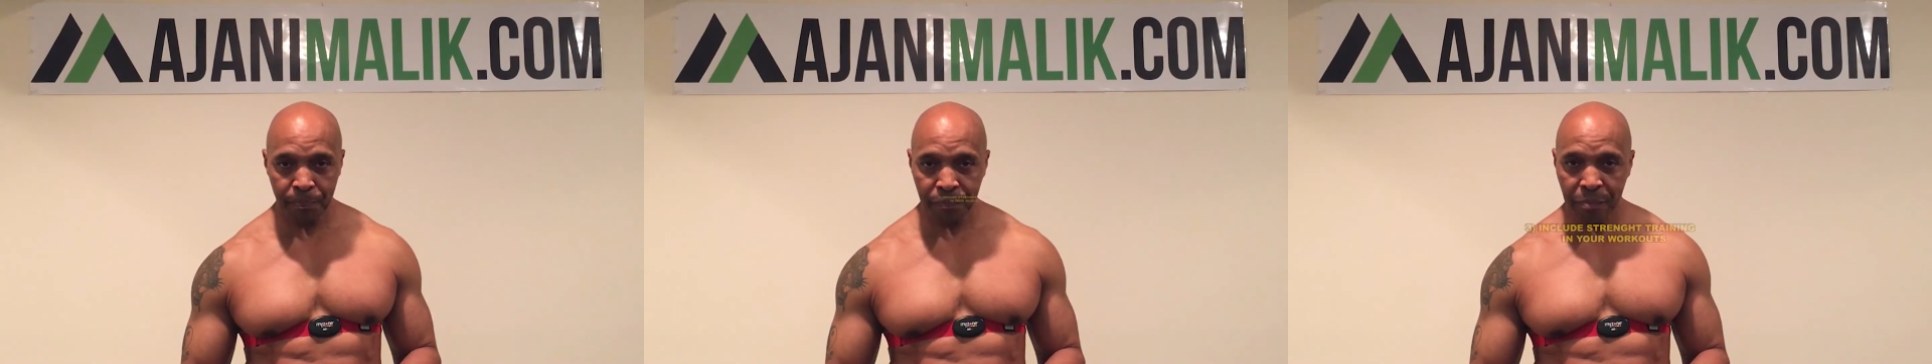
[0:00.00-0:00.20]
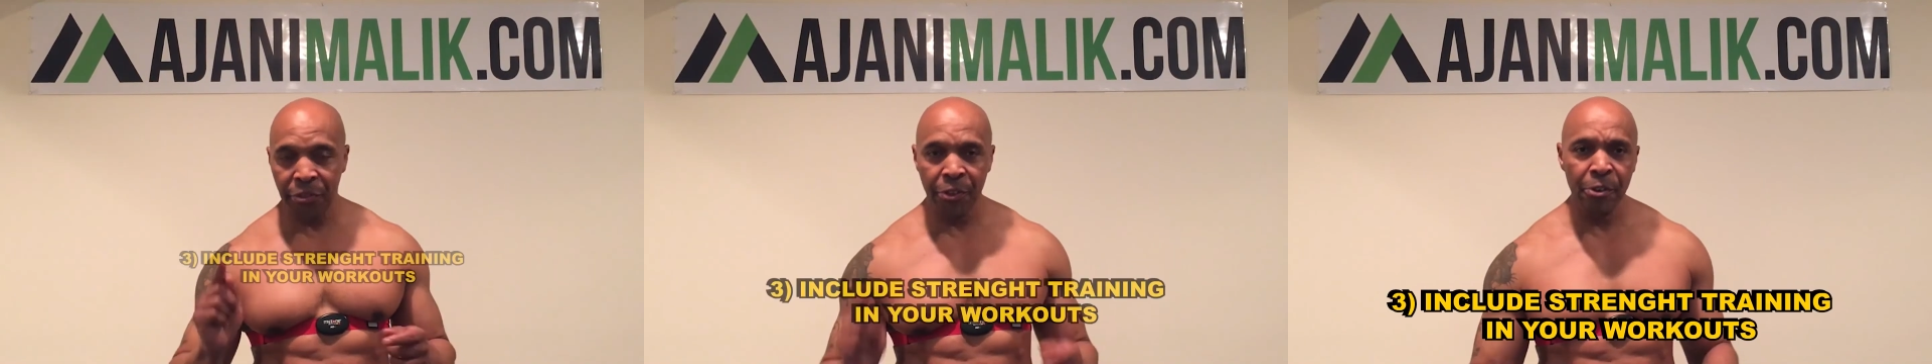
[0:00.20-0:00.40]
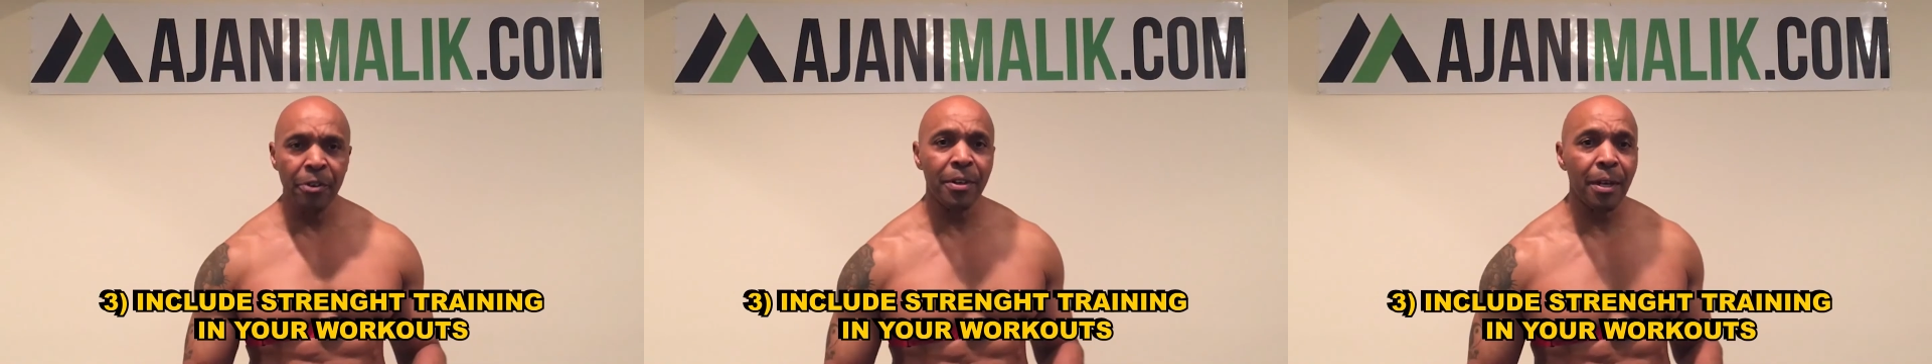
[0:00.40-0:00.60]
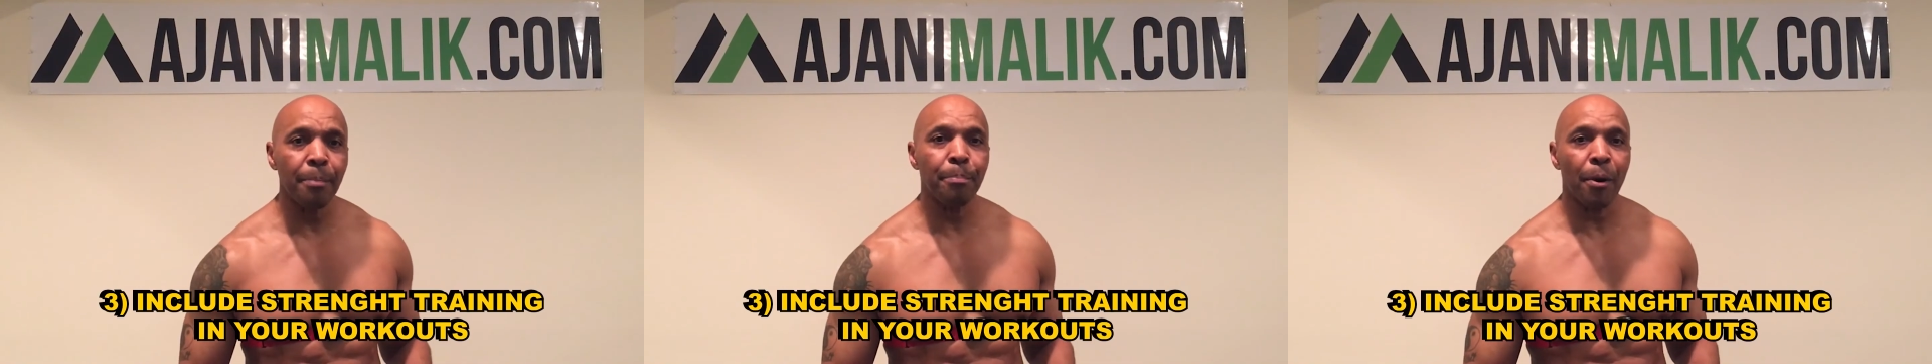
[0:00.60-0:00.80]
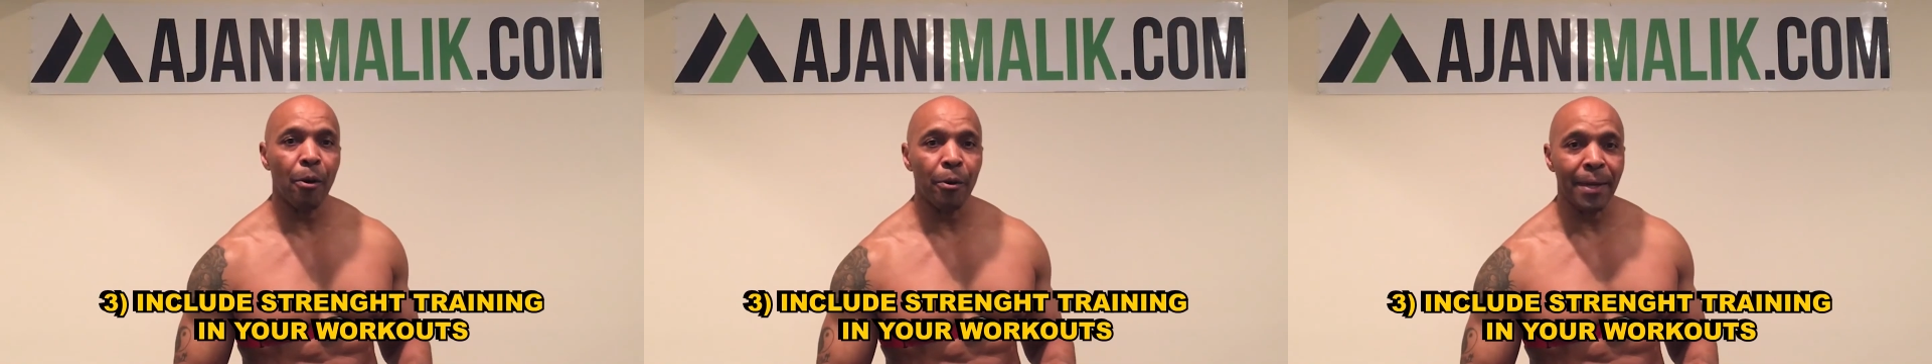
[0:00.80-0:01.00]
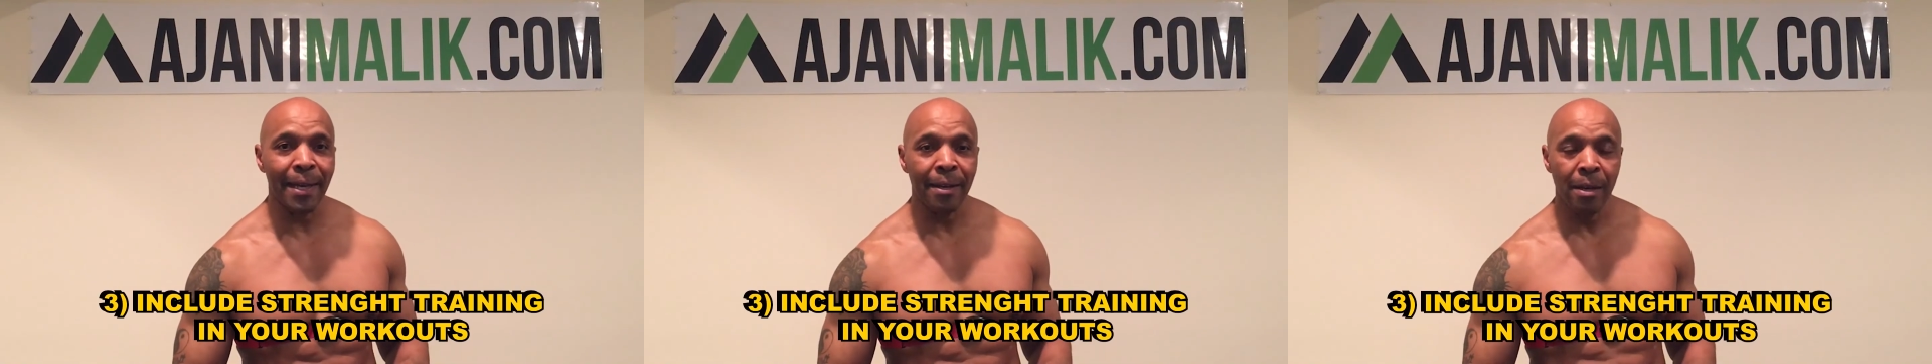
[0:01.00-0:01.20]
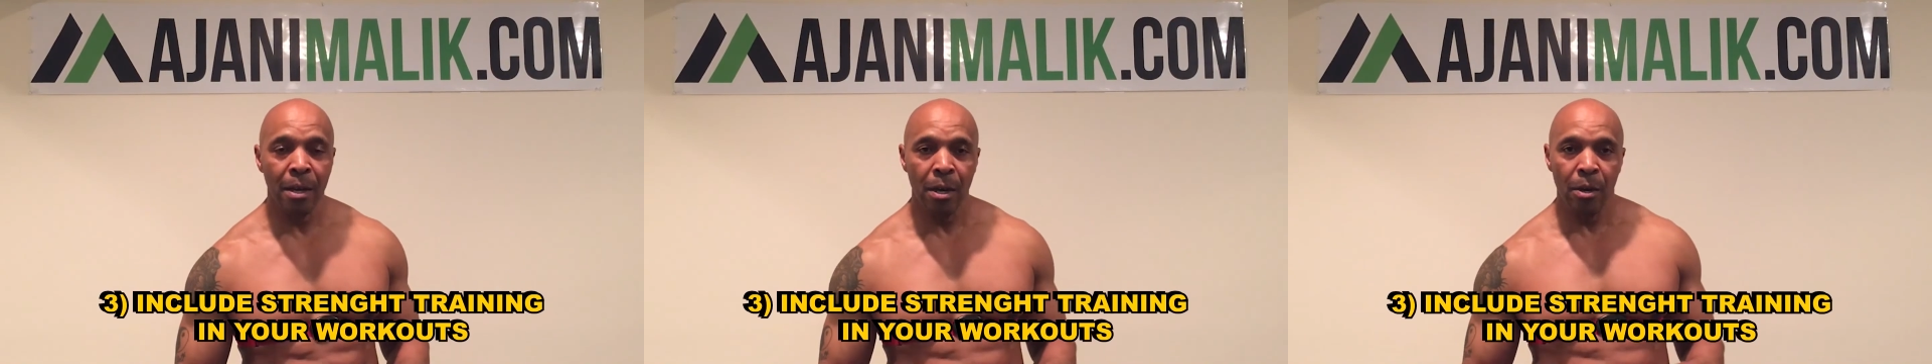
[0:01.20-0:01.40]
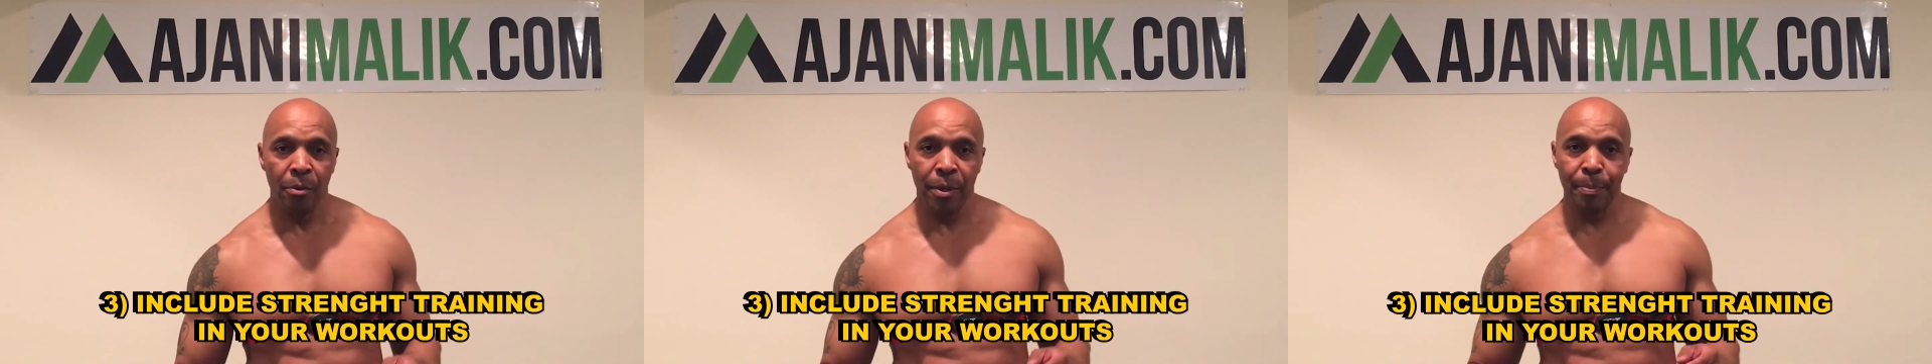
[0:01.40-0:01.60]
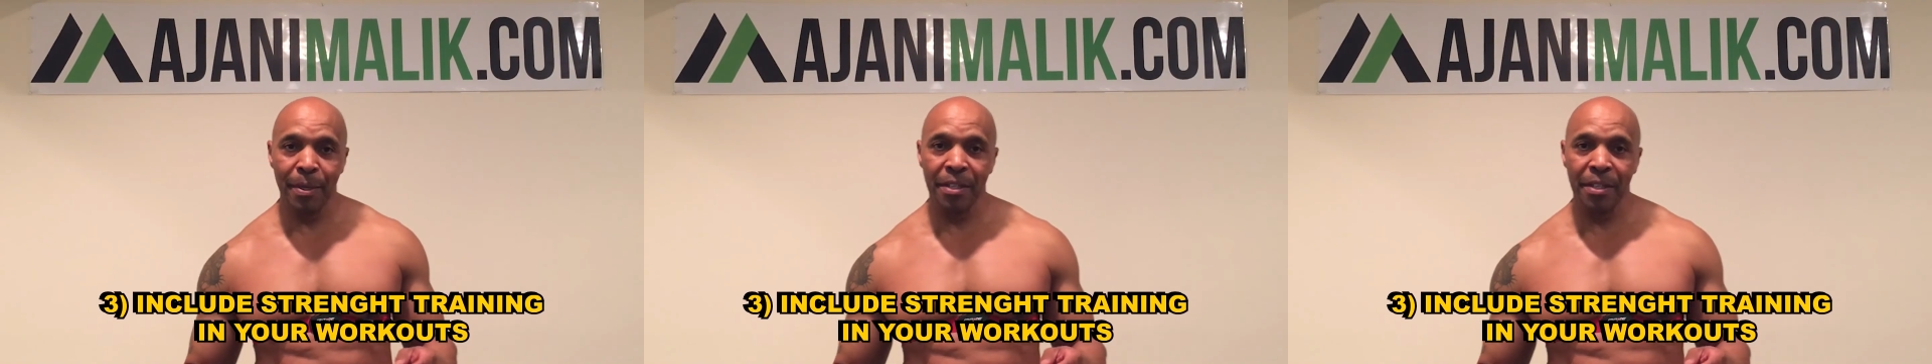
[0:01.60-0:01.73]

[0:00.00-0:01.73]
The third component would